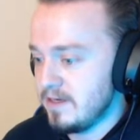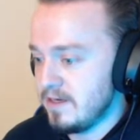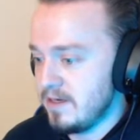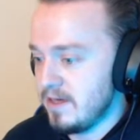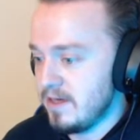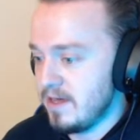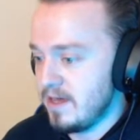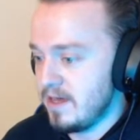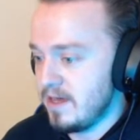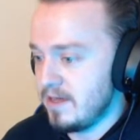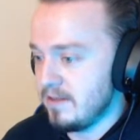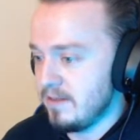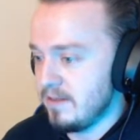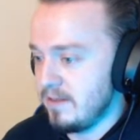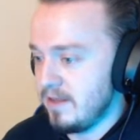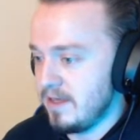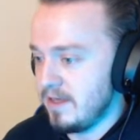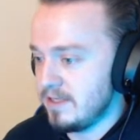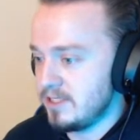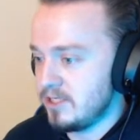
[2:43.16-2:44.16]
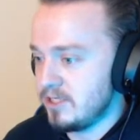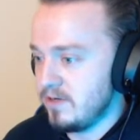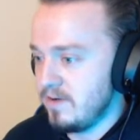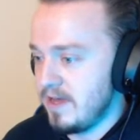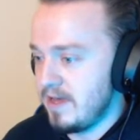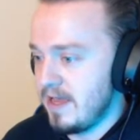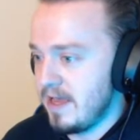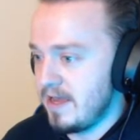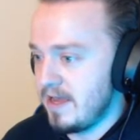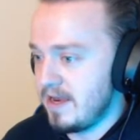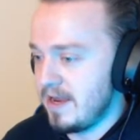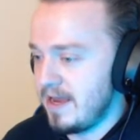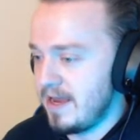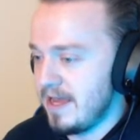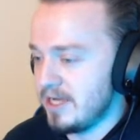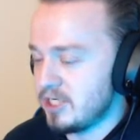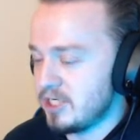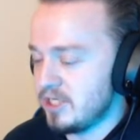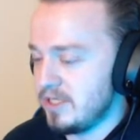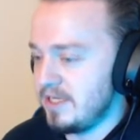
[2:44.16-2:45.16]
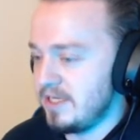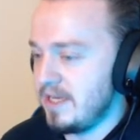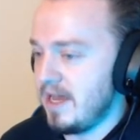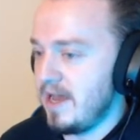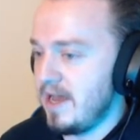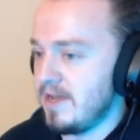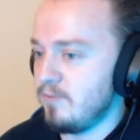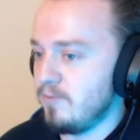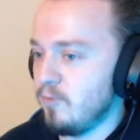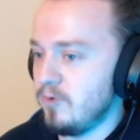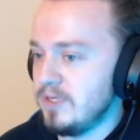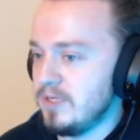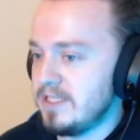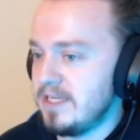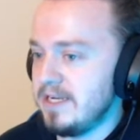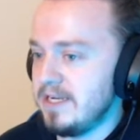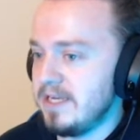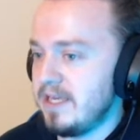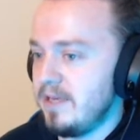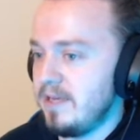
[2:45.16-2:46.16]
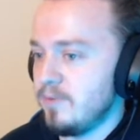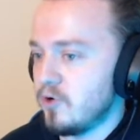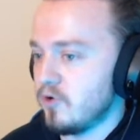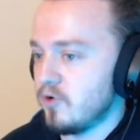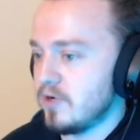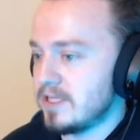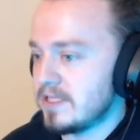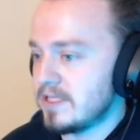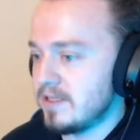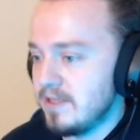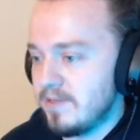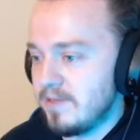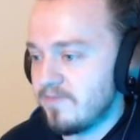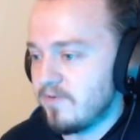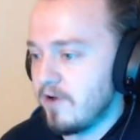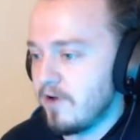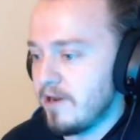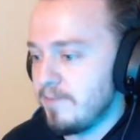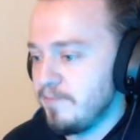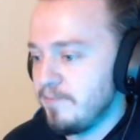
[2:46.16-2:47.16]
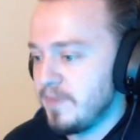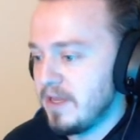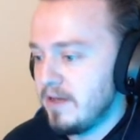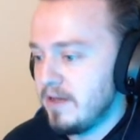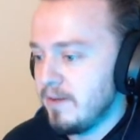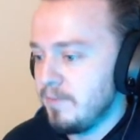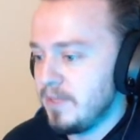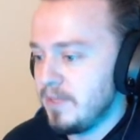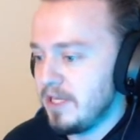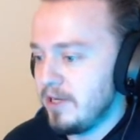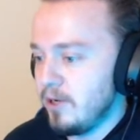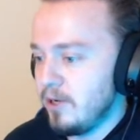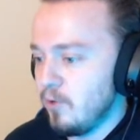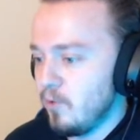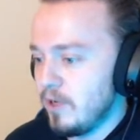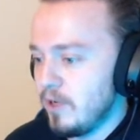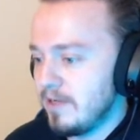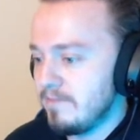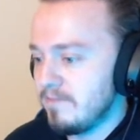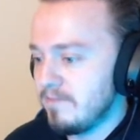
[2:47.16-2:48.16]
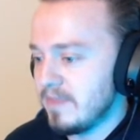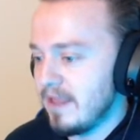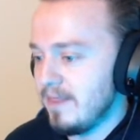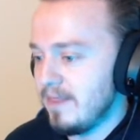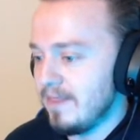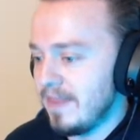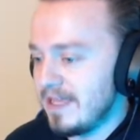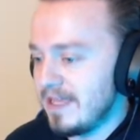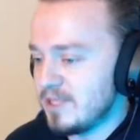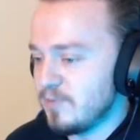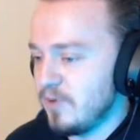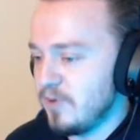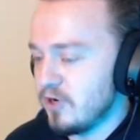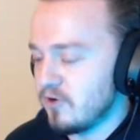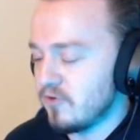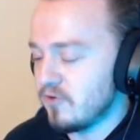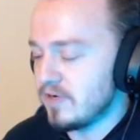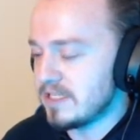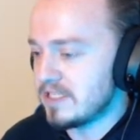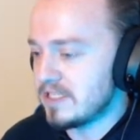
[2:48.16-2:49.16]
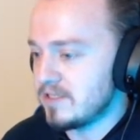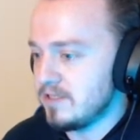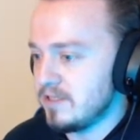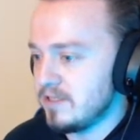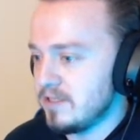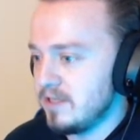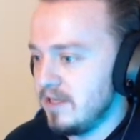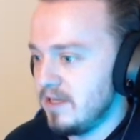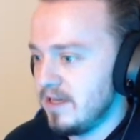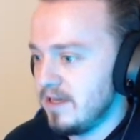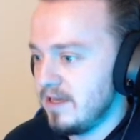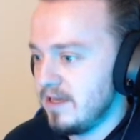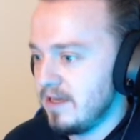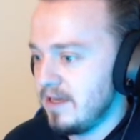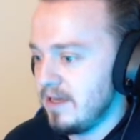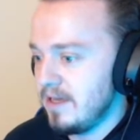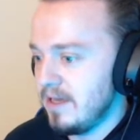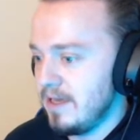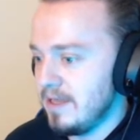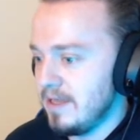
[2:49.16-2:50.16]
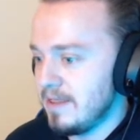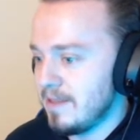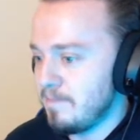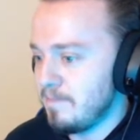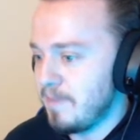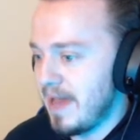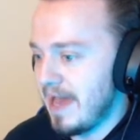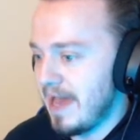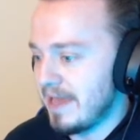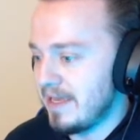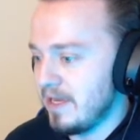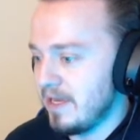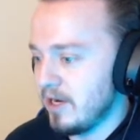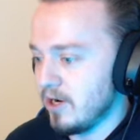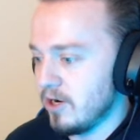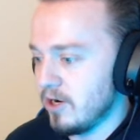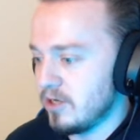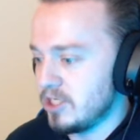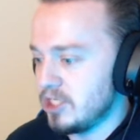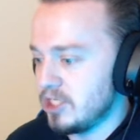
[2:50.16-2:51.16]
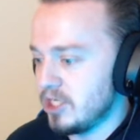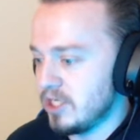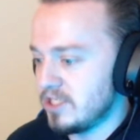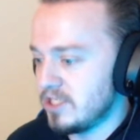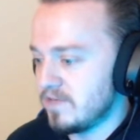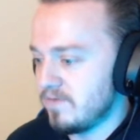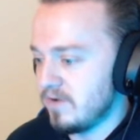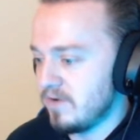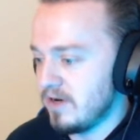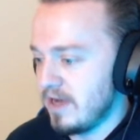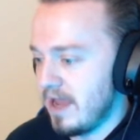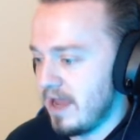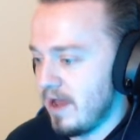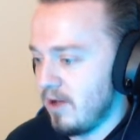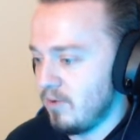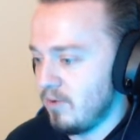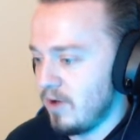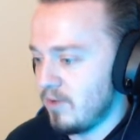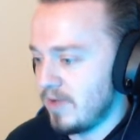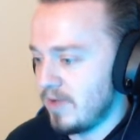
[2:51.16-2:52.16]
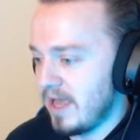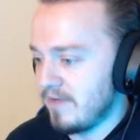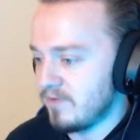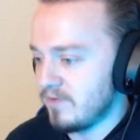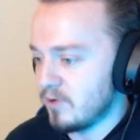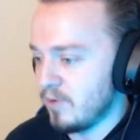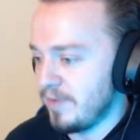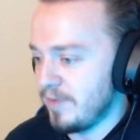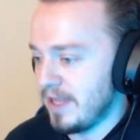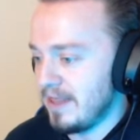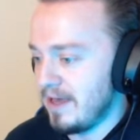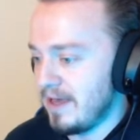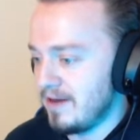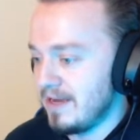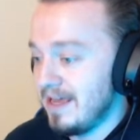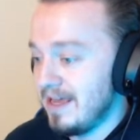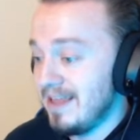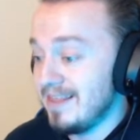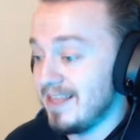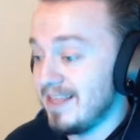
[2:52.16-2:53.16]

And let's go ahead and actually, I was gonna keep Crystal up front, but you know what? Let's put Crystal in the back here just for now while we have the repel out.